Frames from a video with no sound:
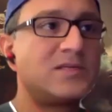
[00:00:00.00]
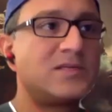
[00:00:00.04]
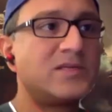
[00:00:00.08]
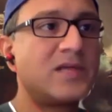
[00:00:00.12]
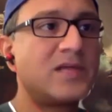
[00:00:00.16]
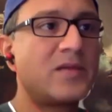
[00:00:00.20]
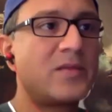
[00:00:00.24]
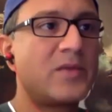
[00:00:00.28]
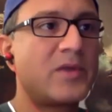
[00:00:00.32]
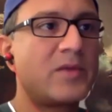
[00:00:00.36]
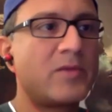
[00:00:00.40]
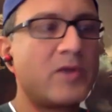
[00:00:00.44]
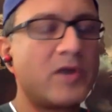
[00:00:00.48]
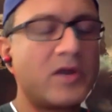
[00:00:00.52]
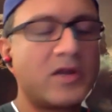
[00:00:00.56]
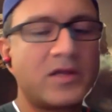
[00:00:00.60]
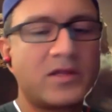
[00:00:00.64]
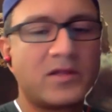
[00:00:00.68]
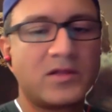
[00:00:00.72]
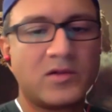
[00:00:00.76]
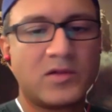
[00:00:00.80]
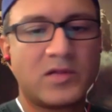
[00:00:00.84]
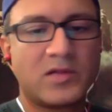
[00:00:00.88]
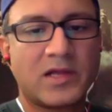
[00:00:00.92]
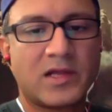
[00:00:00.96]
like a big
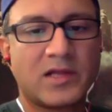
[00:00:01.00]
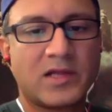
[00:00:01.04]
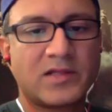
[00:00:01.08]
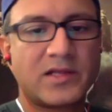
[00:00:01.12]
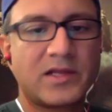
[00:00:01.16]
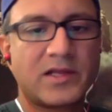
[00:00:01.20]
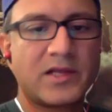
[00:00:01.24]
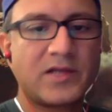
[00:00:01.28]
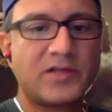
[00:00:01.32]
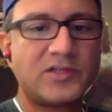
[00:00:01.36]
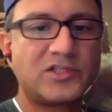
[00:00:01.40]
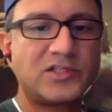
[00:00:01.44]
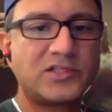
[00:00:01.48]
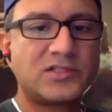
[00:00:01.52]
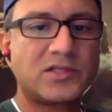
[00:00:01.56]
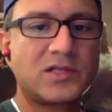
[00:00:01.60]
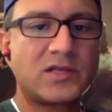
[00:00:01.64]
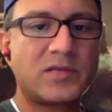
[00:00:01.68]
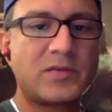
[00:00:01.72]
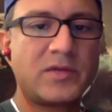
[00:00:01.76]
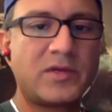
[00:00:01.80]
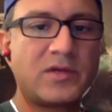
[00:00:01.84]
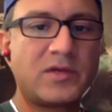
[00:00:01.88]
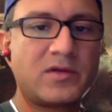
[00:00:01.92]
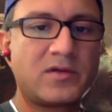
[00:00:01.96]
market though. Like I think energy is going
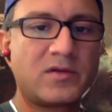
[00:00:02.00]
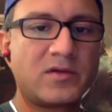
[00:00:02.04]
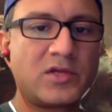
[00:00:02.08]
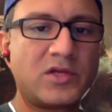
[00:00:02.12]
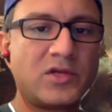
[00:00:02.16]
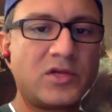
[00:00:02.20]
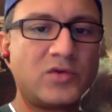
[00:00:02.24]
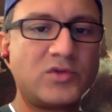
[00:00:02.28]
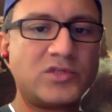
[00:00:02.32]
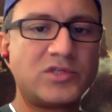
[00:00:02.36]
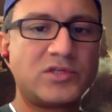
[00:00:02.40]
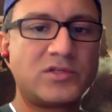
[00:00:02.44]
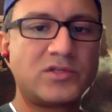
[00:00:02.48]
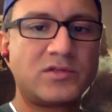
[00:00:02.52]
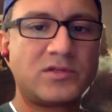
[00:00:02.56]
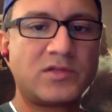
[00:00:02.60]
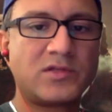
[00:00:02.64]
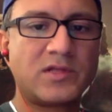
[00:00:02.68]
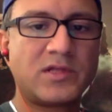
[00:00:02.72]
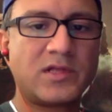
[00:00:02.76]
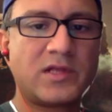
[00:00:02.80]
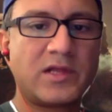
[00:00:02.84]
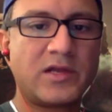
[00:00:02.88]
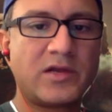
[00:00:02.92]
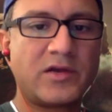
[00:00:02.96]
to be a huge
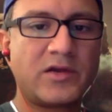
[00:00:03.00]
area.